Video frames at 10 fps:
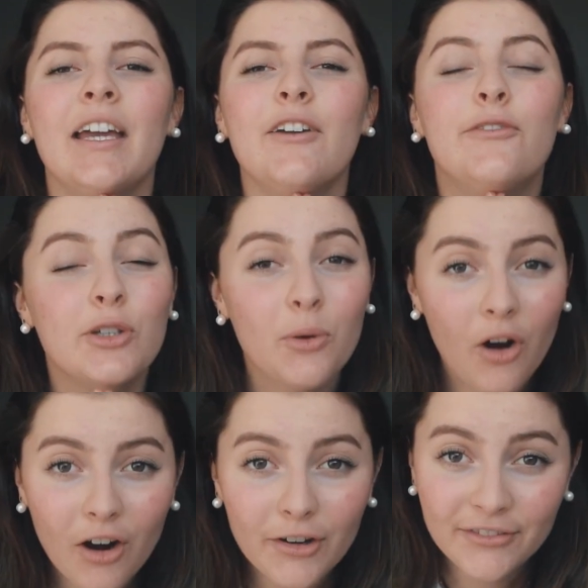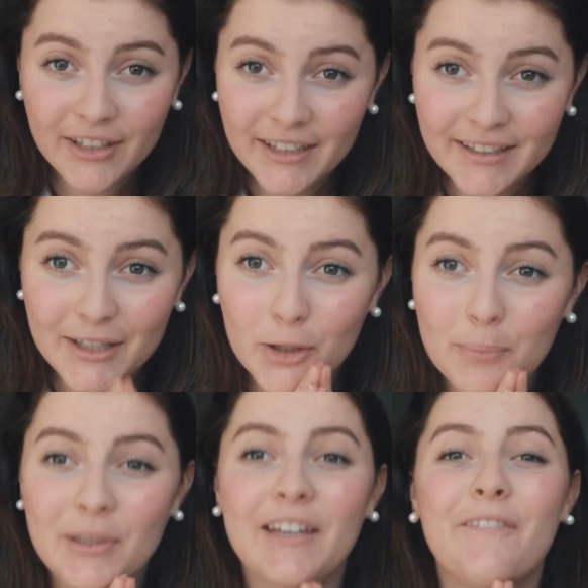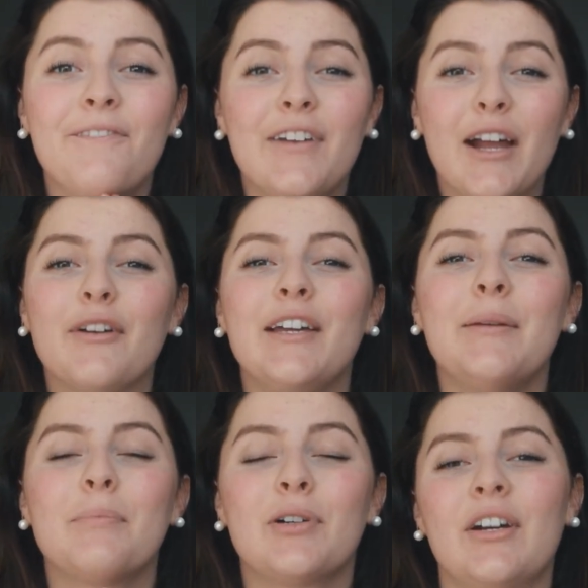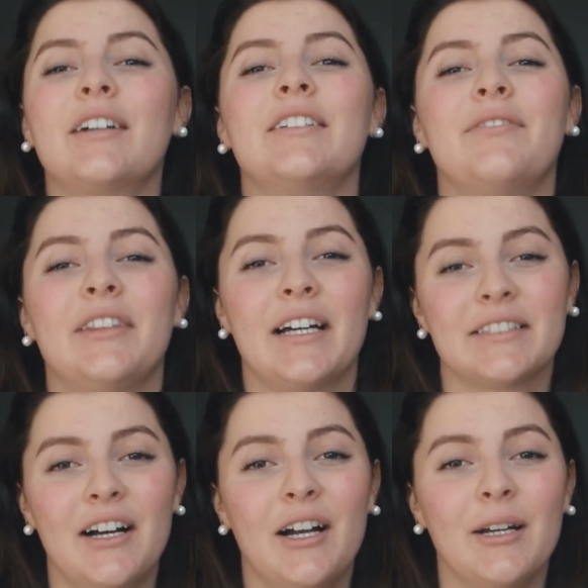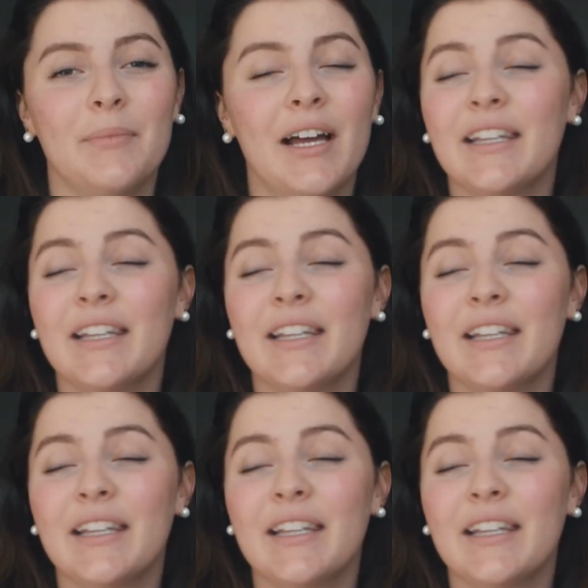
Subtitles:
If you are feeling that you're being very productive in that time